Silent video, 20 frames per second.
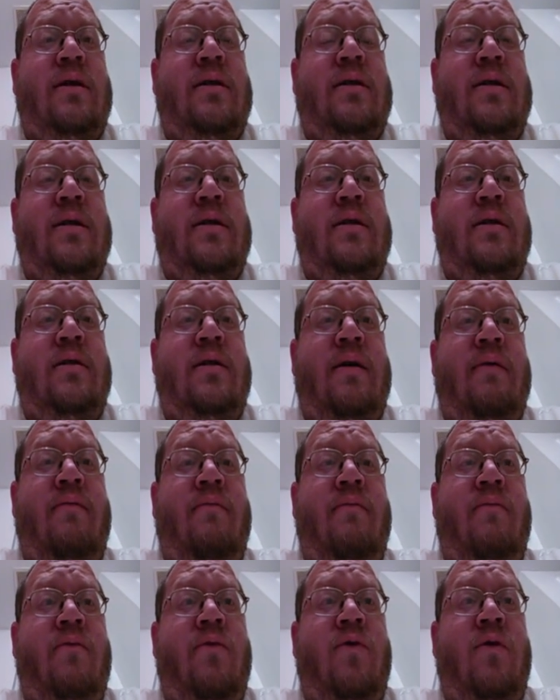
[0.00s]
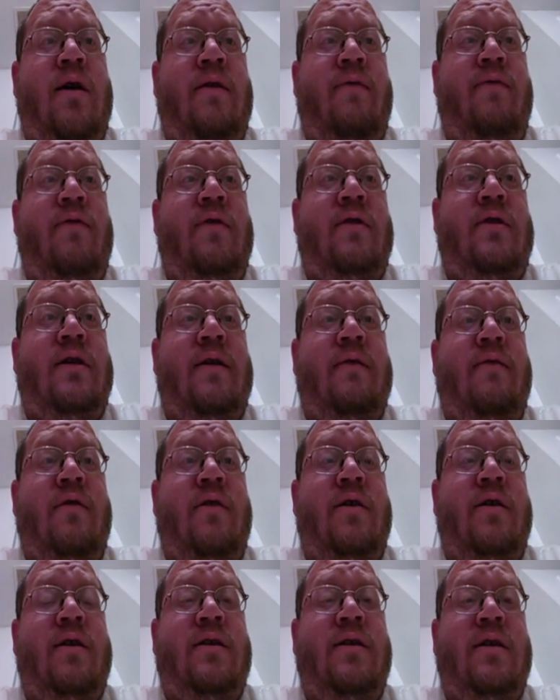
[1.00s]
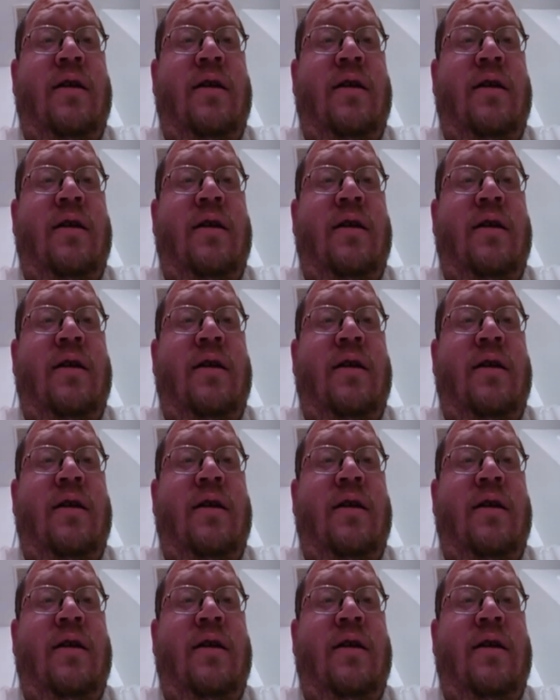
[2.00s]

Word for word: six or seven more outfits after this,